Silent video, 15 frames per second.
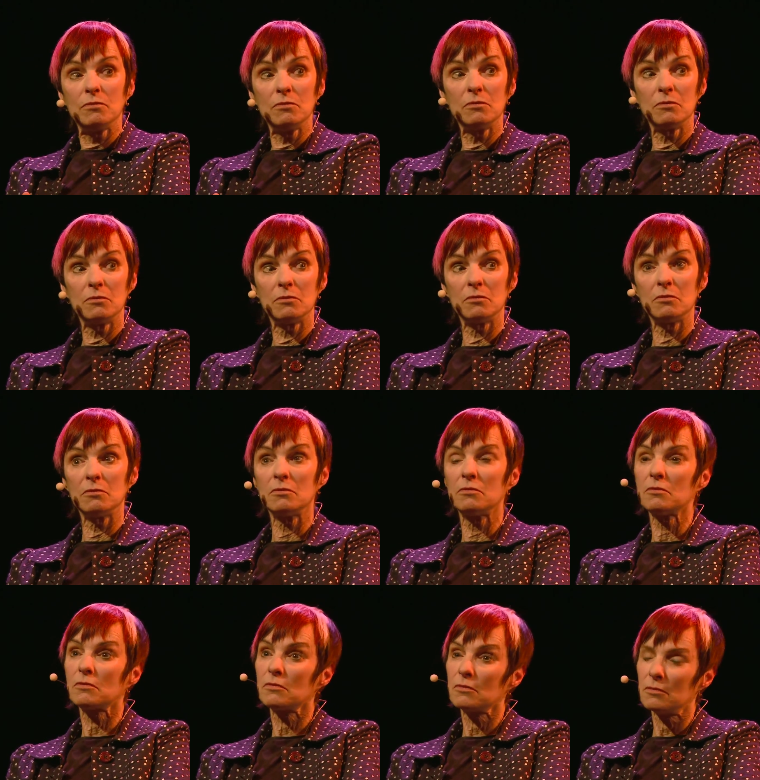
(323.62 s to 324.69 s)

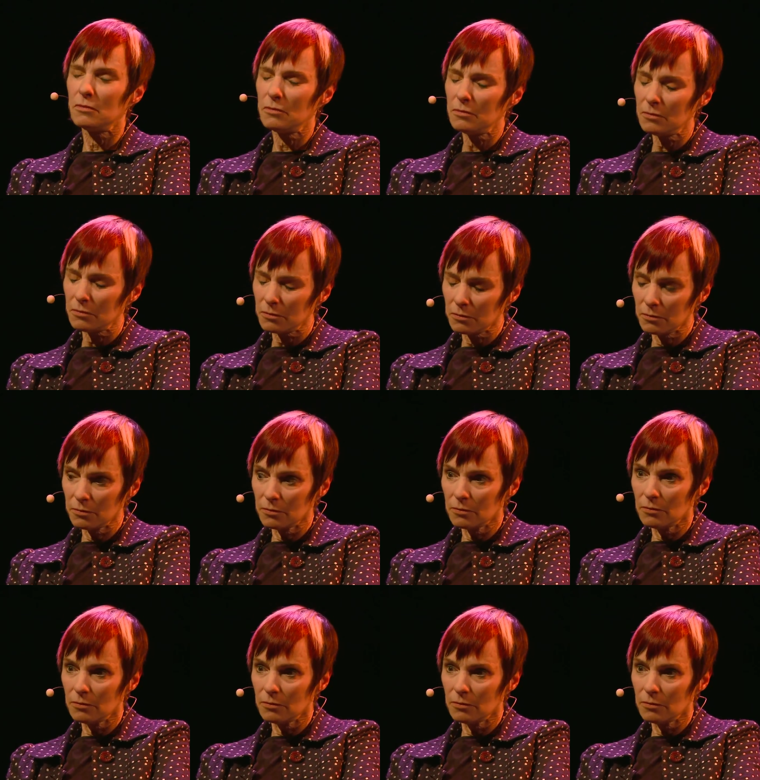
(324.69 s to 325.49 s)
[no speech]